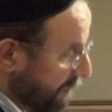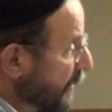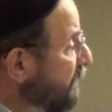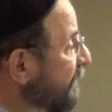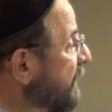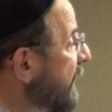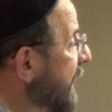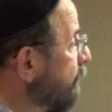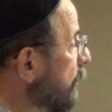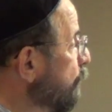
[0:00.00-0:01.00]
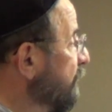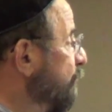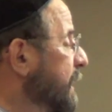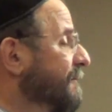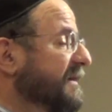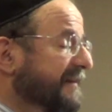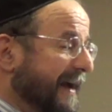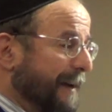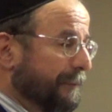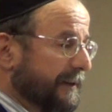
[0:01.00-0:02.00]
Yosef Karo, who is one of these
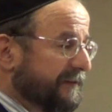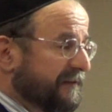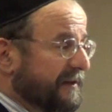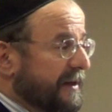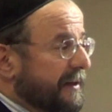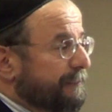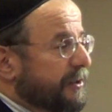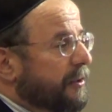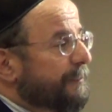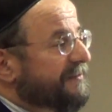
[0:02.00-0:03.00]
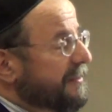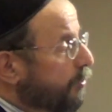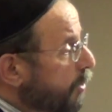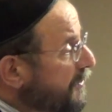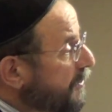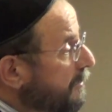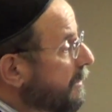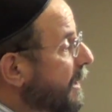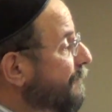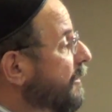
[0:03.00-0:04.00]
Kabbalists, becomes the
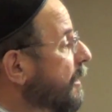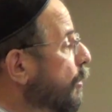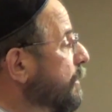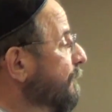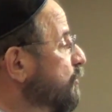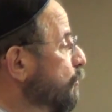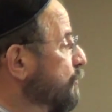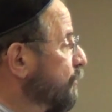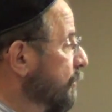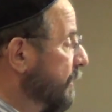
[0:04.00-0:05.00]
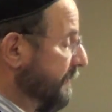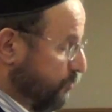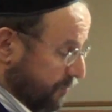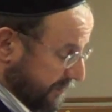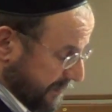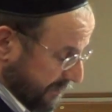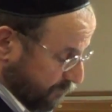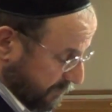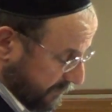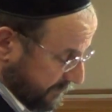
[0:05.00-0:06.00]
author of the Code of Jewish Law, the Shulchan
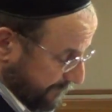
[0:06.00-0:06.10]
Aruch.